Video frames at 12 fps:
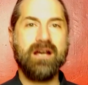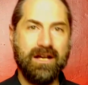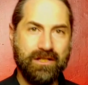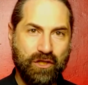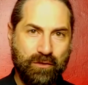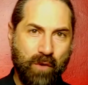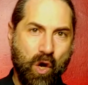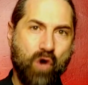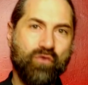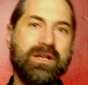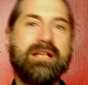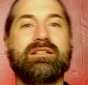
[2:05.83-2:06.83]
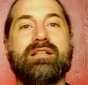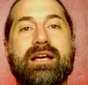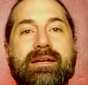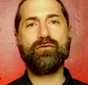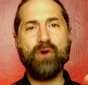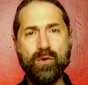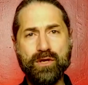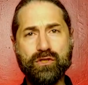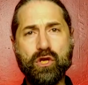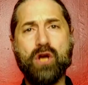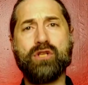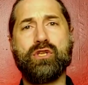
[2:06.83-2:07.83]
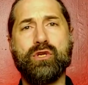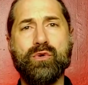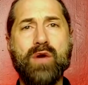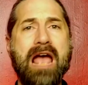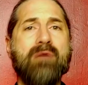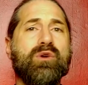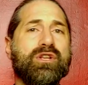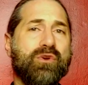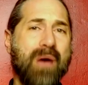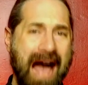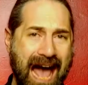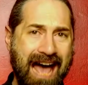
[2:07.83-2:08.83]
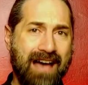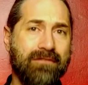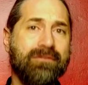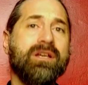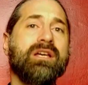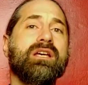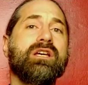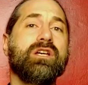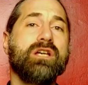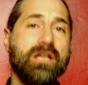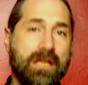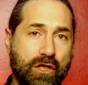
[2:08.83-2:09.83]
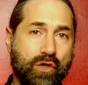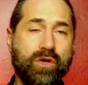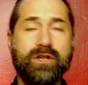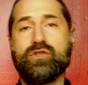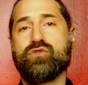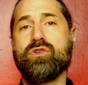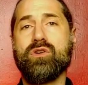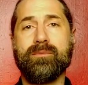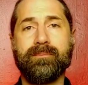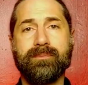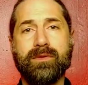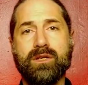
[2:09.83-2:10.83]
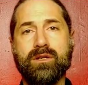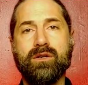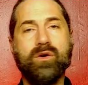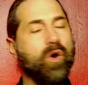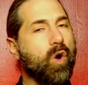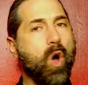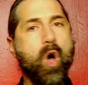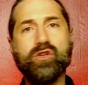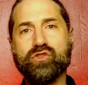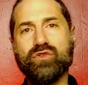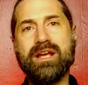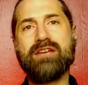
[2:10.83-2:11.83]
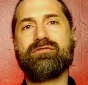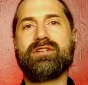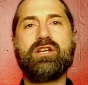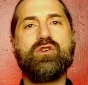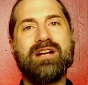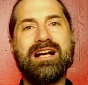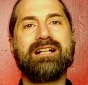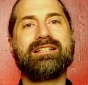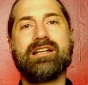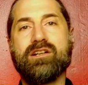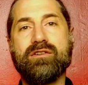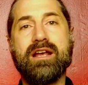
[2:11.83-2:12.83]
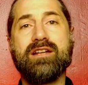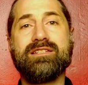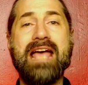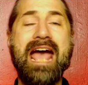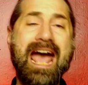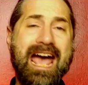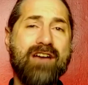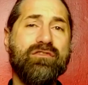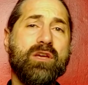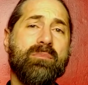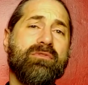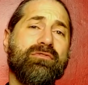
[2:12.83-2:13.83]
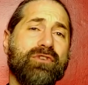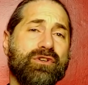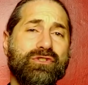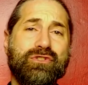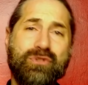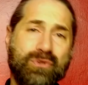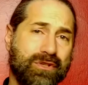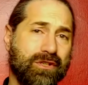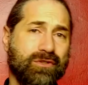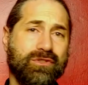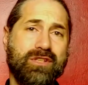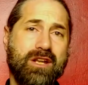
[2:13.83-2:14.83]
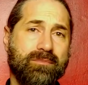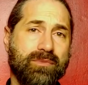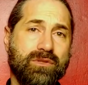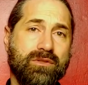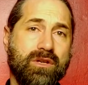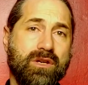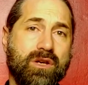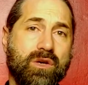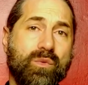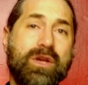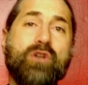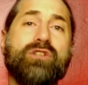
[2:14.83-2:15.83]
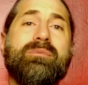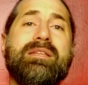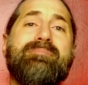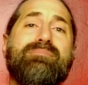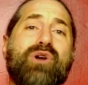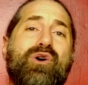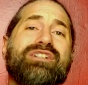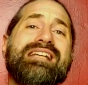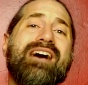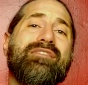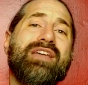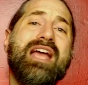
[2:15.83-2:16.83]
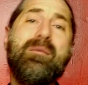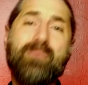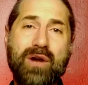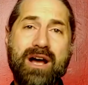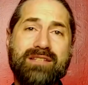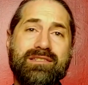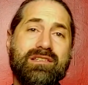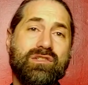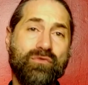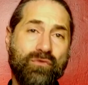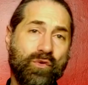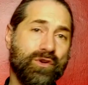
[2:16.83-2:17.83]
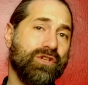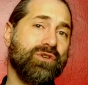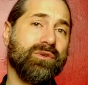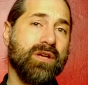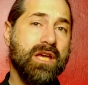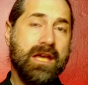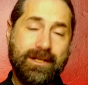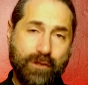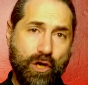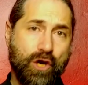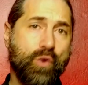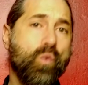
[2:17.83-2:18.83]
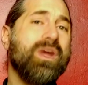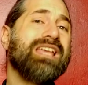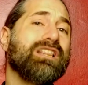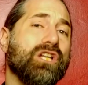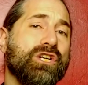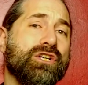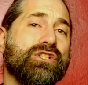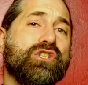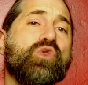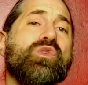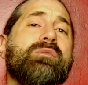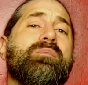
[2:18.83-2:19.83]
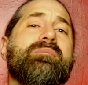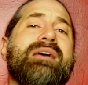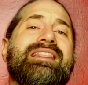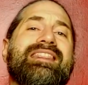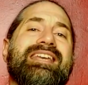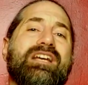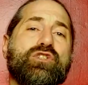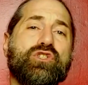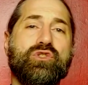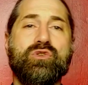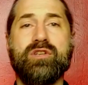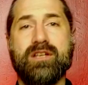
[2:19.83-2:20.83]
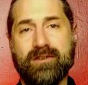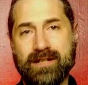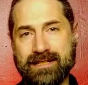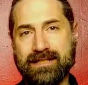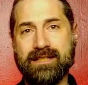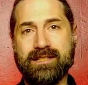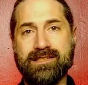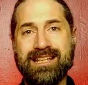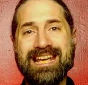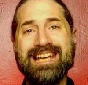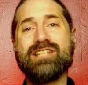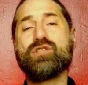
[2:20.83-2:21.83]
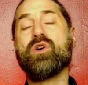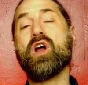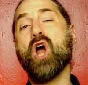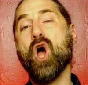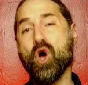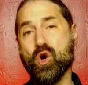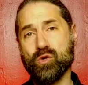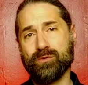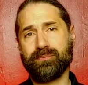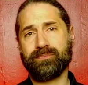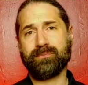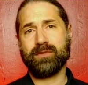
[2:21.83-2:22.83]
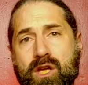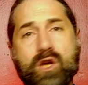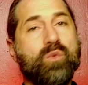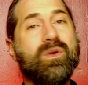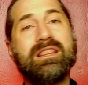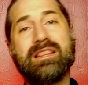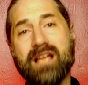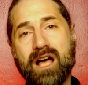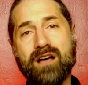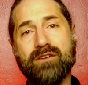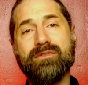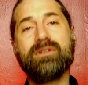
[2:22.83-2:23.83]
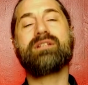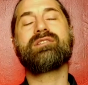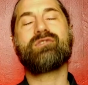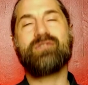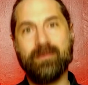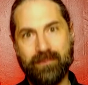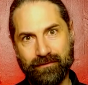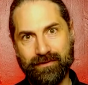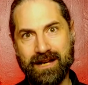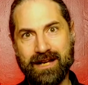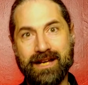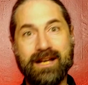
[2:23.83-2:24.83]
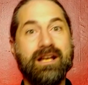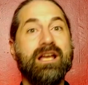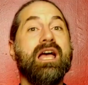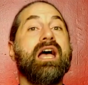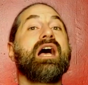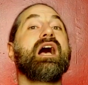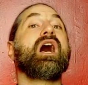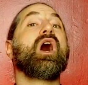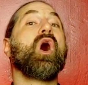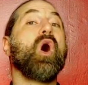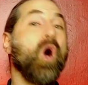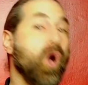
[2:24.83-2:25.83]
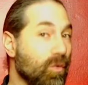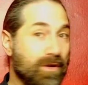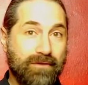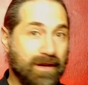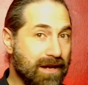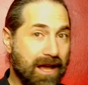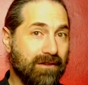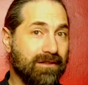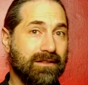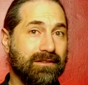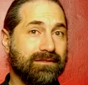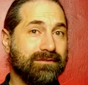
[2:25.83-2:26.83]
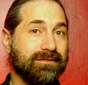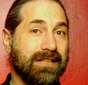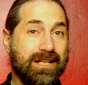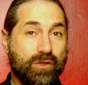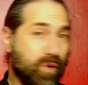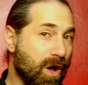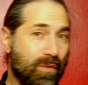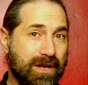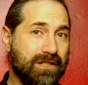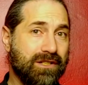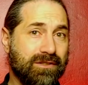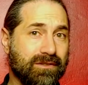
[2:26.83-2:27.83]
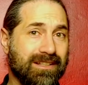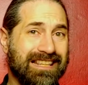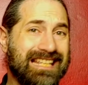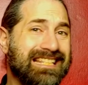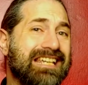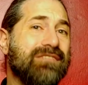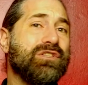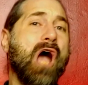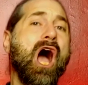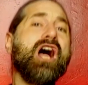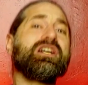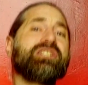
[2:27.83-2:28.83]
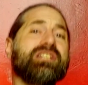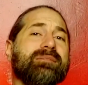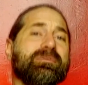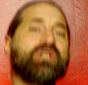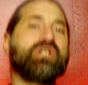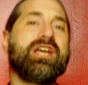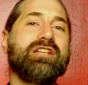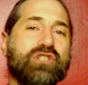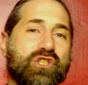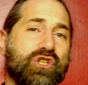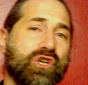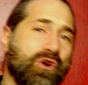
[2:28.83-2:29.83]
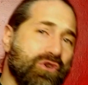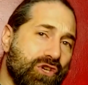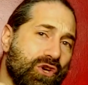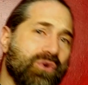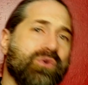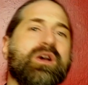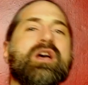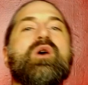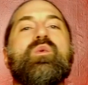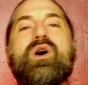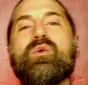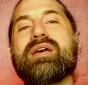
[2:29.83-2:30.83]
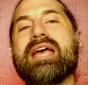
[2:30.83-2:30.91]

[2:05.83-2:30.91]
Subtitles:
a small ring light. Focus on you and what you have in your control. All great video content creators have their preferred studio setups. We ultimately broke down their process for you. In turn, we learned to implement their studio ideas into our own. We love simplifying. All we found out. It's what we do. This gives our team a chance to show you what we